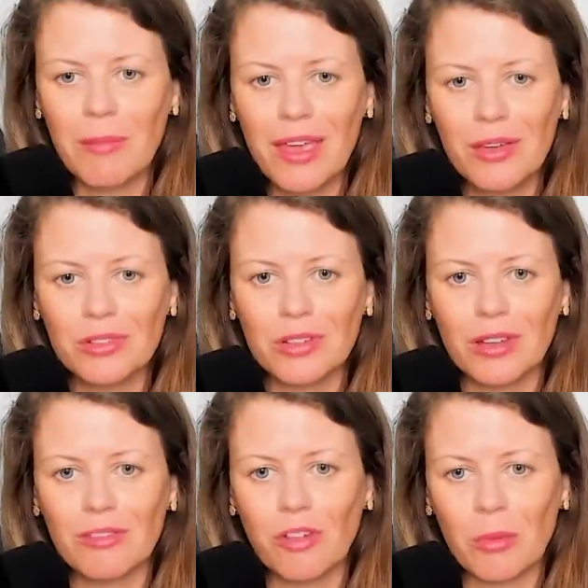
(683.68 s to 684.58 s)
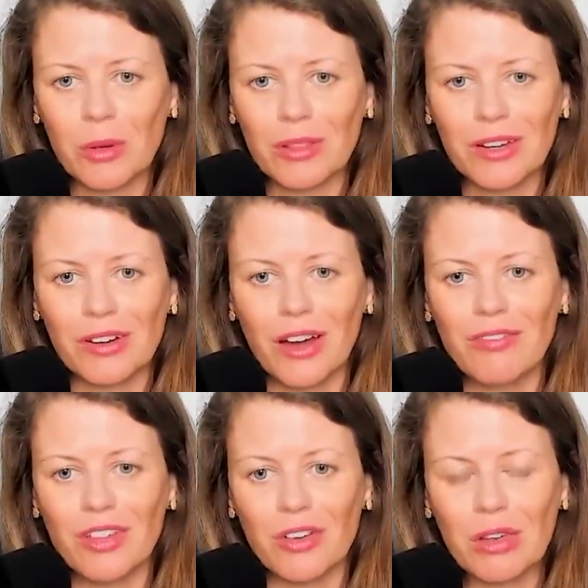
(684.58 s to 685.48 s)
May, who's a former leader
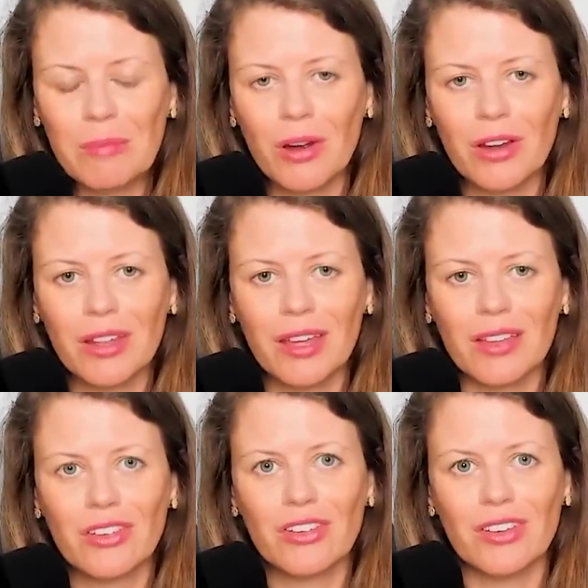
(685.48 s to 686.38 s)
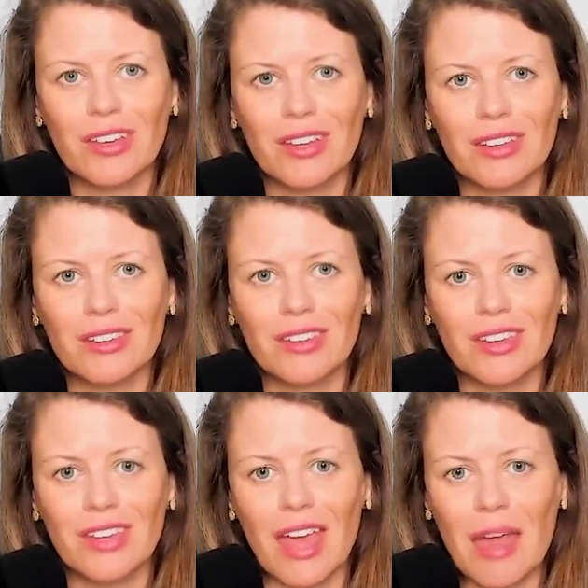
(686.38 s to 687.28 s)
of the Green Party, and she is
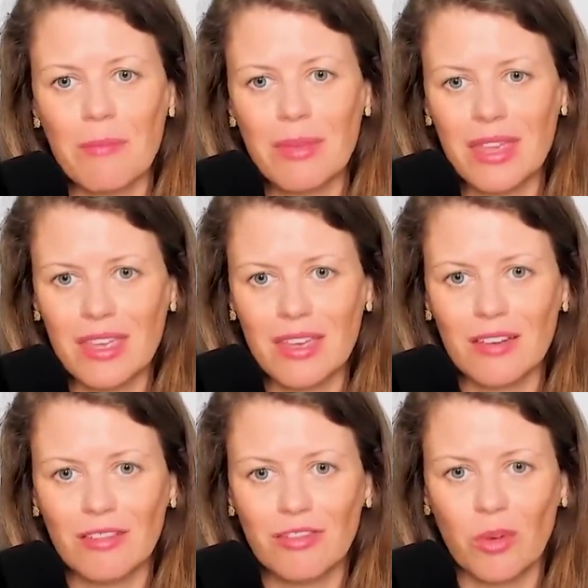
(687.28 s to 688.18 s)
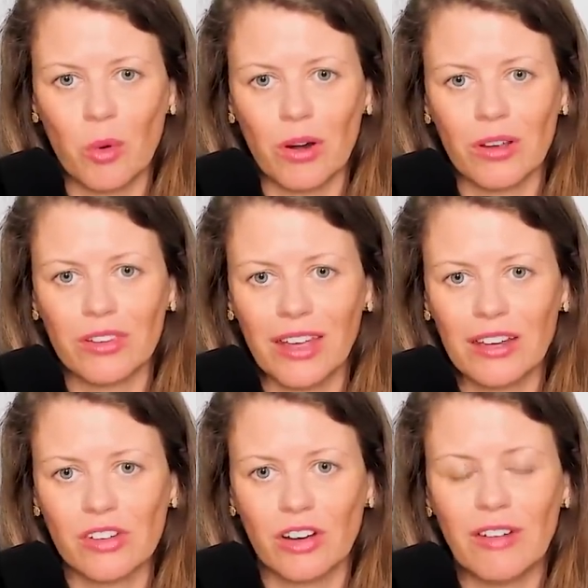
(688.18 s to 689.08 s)
the MP for
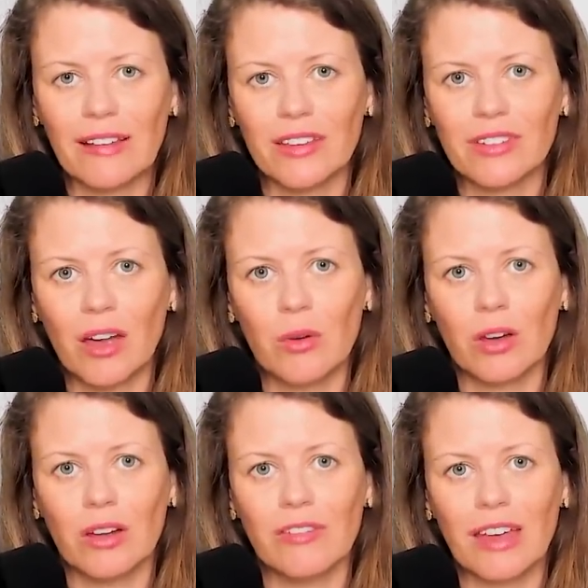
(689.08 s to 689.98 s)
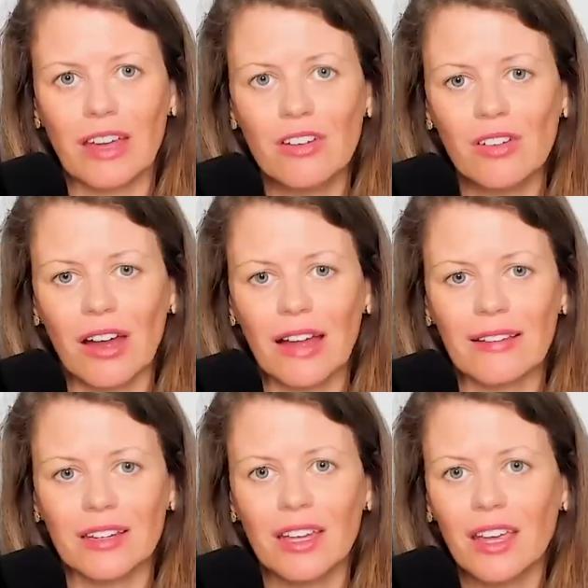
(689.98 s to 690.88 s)
Saanich Gulf Islands out on Vancouver
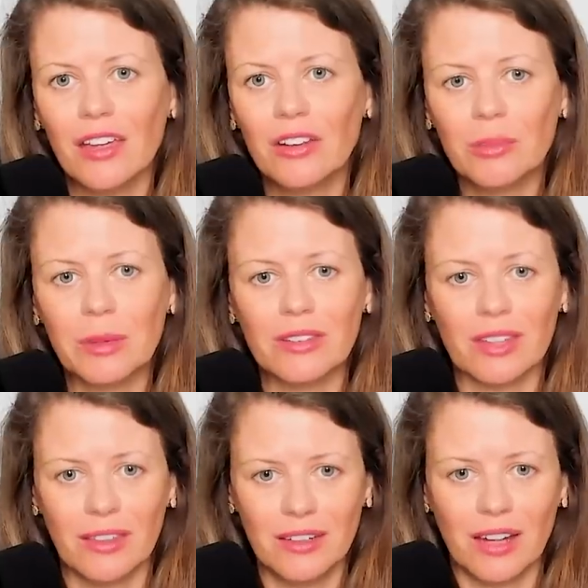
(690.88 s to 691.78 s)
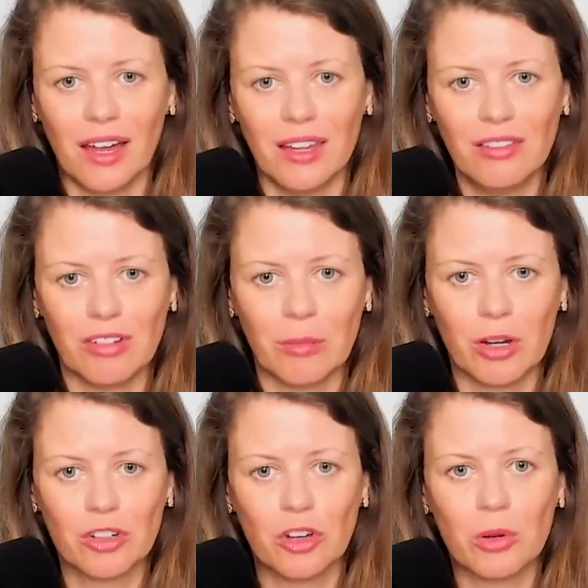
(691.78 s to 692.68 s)
Island. Here's a piece in the Tai from
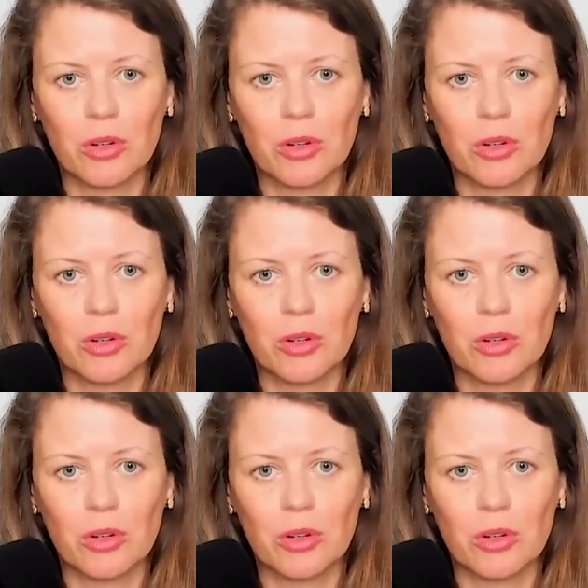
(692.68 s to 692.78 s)
October